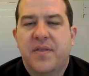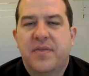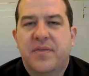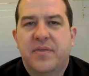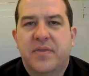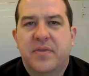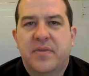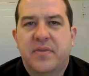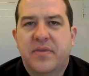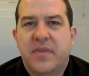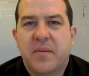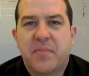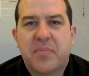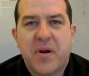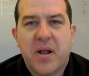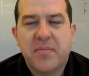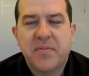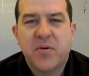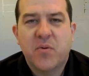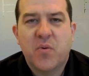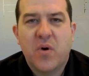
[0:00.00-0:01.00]
They
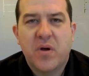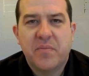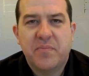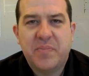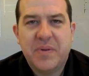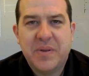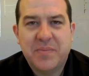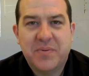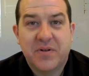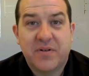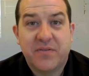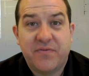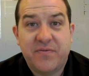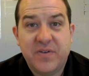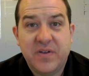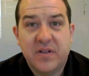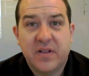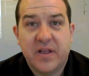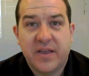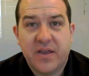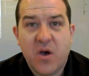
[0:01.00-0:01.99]
probably want people to feel
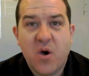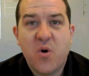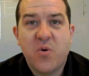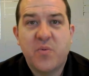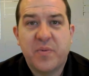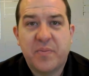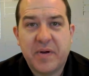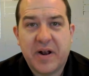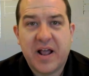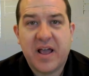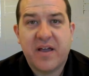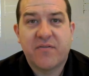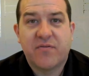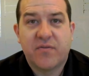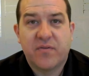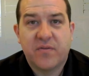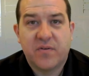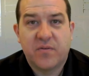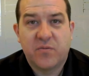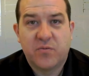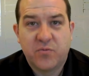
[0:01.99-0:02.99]
like, oh, but I have
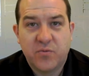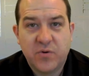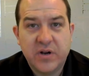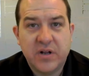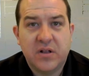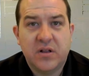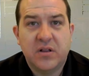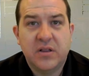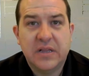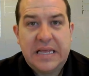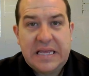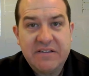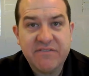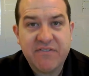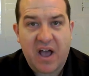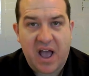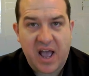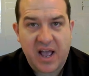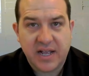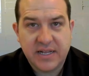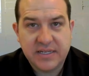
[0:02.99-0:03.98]
real
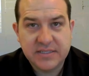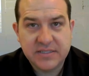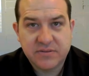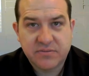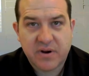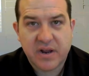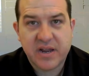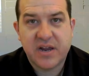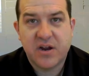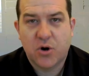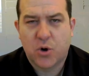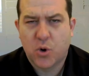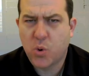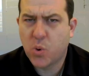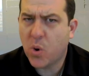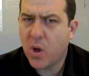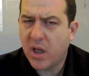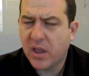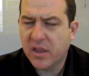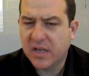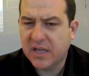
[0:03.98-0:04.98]
Levi's right here,
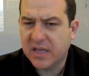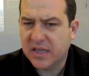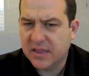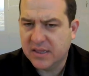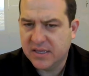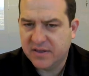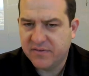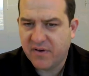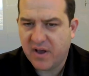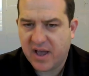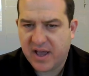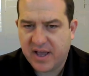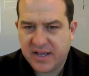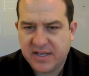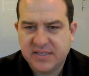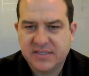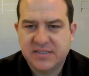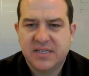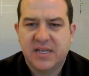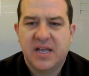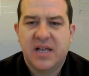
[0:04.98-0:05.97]
quality
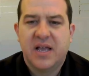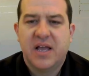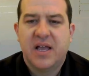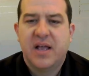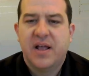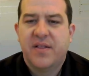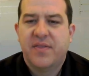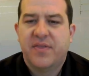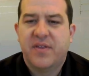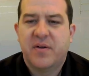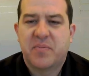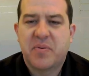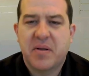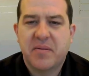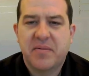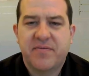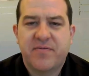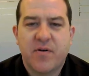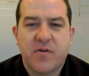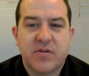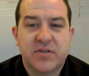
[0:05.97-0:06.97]
Levi's. They're probably
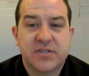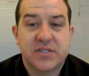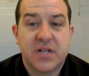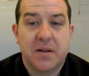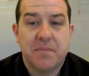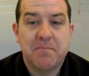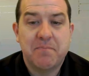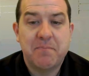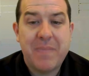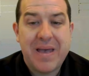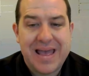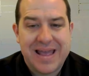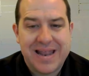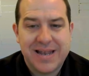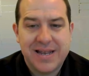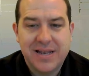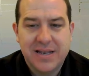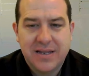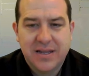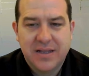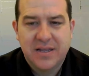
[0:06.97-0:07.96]
focused on men,
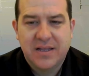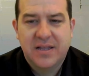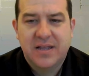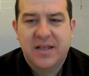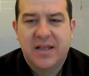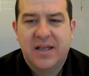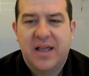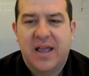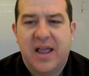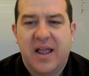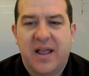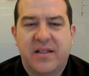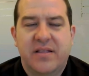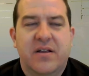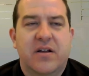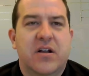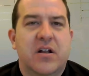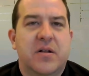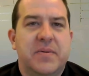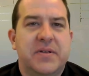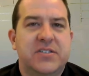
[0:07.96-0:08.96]
and they're going
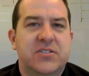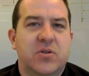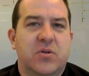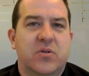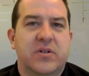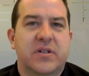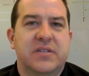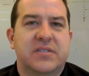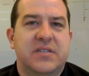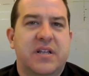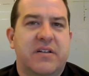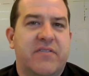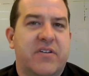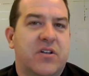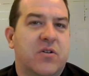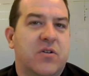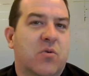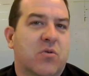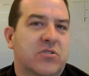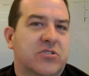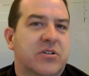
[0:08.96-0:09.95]
to be sold instead of at
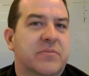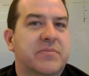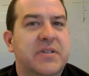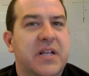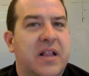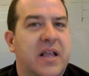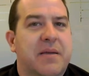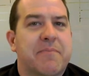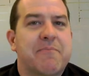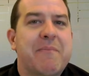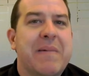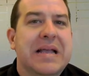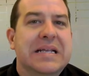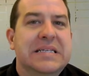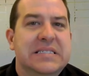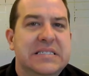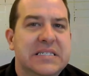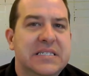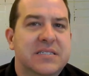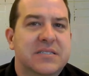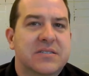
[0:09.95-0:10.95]
Nordstrom's at like
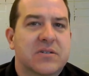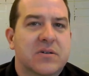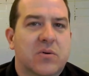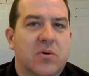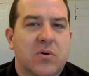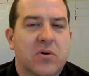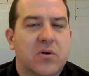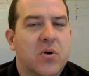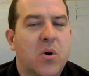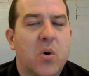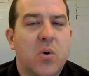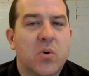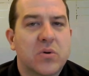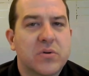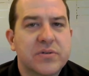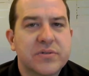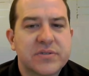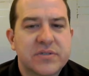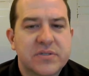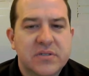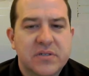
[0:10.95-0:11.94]
Macy's or
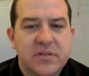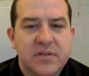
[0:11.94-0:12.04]
Kohl's.